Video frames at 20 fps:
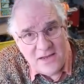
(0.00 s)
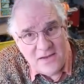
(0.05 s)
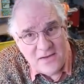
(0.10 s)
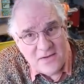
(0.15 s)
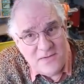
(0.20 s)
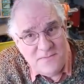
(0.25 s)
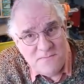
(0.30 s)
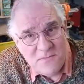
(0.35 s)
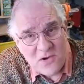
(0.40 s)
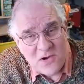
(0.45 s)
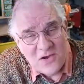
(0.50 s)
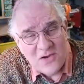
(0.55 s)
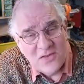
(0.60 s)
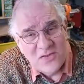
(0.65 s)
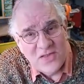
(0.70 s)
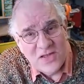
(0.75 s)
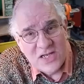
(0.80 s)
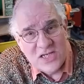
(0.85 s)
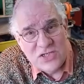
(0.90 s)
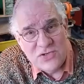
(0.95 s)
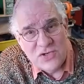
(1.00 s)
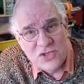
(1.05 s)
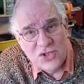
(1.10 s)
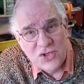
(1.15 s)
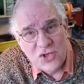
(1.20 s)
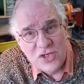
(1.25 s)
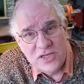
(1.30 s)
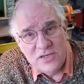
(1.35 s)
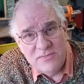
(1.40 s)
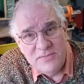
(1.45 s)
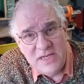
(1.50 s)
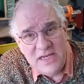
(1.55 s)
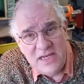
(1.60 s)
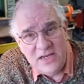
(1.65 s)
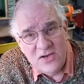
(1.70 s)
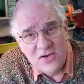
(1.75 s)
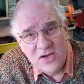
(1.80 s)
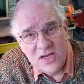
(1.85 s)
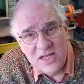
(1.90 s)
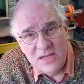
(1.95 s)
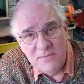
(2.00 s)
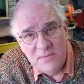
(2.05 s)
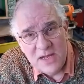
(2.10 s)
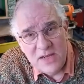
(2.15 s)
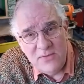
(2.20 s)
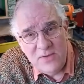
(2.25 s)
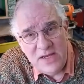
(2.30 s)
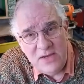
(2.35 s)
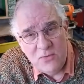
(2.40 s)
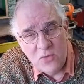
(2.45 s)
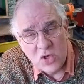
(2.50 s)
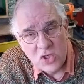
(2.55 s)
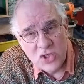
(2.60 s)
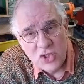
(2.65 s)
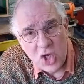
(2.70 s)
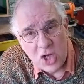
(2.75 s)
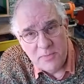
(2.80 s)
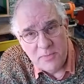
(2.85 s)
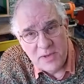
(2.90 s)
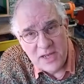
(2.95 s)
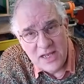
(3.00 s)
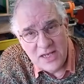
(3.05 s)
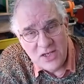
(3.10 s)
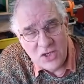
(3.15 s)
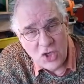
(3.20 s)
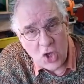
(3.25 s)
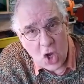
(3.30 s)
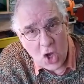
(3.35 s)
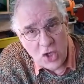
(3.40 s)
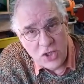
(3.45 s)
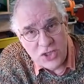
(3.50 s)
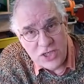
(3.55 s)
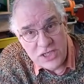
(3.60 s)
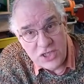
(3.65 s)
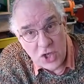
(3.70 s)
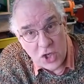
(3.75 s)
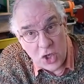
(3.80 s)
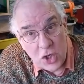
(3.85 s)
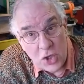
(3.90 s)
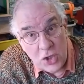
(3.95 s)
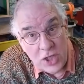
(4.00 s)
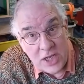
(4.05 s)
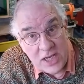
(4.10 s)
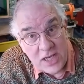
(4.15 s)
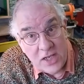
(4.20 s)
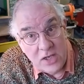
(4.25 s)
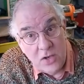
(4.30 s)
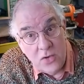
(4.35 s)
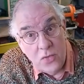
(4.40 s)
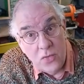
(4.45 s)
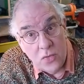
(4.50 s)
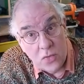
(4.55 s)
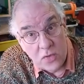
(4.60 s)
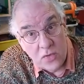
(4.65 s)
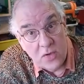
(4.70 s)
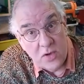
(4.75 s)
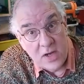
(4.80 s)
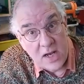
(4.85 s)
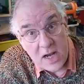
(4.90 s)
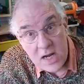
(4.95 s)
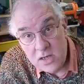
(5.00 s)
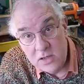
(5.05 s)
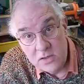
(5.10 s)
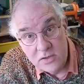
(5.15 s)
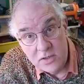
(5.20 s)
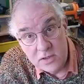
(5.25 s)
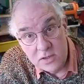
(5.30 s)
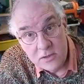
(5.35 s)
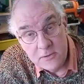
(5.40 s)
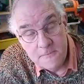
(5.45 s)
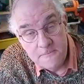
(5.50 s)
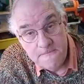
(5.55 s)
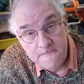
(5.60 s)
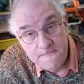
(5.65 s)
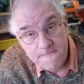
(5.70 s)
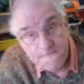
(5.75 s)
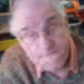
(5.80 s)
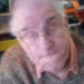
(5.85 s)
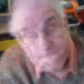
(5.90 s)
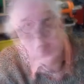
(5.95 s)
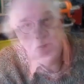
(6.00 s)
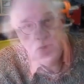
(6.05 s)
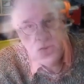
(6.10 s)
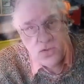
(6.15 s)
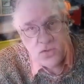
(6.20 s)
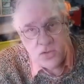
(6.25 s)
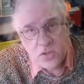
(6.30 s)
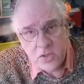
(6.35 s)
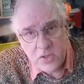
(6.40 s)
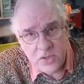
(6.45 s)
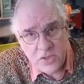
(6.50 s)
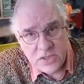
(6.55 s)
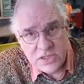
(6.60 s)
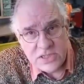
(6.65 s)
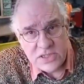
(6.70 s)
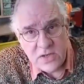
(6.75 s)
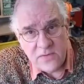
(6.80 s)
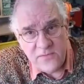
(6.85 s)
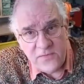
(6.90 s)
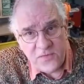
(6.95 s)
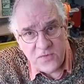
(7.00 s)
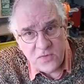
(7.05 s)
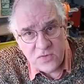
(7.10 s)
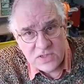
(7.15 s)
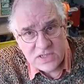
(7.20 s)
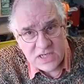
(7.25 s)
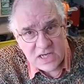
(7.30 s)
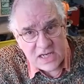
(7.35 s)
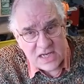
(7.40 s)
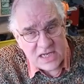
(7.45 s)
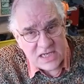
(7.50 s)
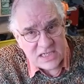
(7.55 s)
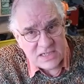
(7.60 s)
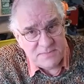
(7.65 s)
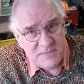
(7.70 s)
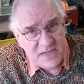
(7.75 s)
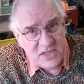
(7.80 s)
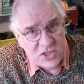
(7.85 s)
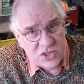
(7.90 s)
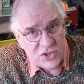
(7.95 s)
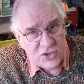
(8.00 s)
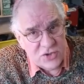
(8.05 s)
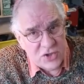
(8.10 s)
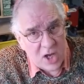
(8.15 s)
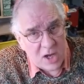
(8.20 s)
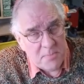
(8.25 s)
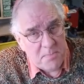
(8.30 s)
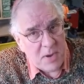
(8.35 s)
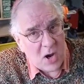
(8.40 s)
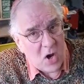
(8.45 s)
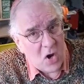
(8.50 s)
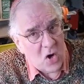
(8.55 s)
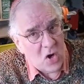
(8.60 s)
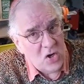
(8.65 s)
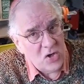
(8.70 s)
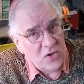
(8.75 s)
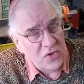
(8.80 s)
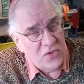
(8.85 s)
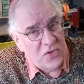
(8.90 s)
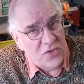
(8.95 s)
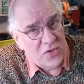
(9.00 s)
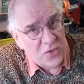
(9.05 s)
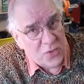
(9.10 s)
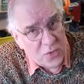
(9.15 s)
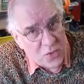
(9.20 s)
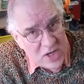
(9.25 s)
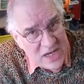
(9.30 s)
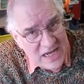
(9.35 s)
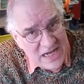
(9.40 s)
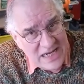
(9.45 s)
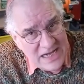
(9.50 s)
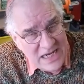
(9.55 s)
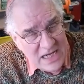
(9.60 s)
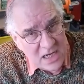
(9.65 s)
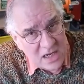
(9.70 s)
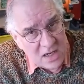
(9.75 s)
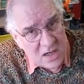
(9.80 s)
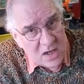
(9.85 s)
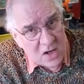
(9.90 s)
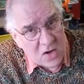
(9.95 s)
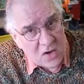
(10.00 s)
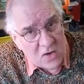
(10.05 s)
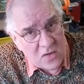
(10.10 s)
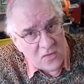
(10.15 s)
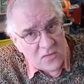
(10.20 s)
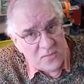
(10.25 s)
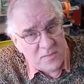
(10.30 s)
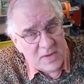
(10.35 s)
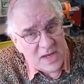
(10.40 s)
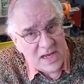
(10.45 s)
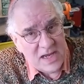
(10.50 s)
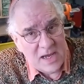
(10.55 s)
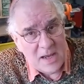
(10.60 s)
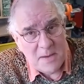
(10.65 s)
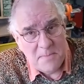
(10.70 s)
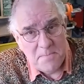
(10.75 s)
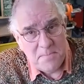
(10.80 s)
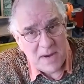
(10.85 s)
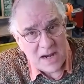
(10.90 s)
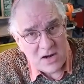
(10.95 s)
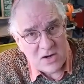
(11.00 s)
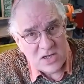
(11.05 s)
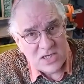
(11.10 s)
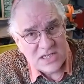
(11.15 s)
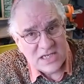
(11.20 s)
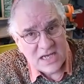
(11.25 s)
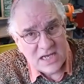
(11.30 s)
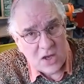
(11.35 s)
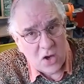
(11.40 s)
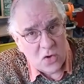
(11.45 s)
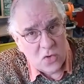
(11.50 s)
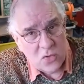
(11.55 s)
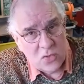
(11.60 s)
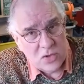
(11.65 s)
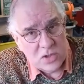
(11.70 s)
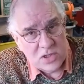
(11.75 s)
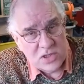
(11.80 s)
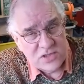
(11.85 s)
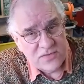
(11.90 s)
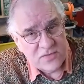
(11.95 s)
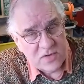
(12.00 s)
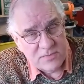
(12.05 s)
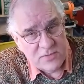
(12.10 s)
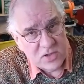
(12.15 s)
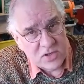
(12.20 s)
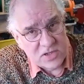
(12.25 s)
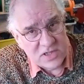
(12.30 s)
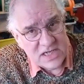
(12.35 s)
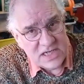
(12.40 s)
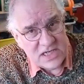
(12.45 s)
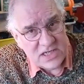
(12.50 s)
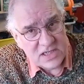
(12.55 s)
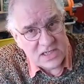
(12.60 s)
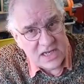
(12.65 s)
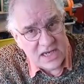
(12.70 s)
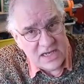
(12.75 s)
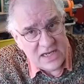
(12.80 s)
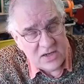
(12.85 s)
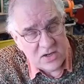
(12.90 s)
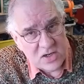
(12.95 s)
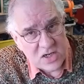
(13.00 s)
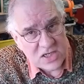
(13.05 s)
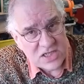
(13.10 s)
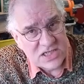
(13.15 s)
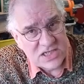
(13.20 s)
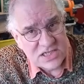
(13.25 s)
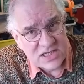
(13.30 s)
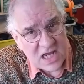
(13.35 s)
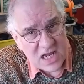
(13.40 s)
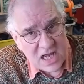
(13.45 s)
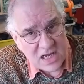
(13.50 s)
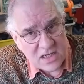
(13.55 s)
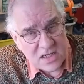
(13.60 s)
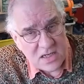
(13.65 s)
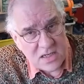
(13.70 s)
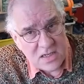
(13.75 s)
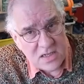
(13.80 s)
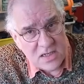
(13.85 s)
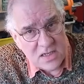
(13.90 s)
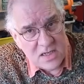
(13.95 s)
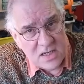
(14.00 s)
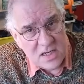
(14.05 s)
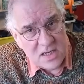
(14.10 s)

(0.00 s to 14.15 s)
Hi, I'm Mark. Thanks for joining me here in my wee workshop in County Down in Northern Ireland. Now, some folks asked me to do a part 3 of my embarrassing odours from your diesel heater saga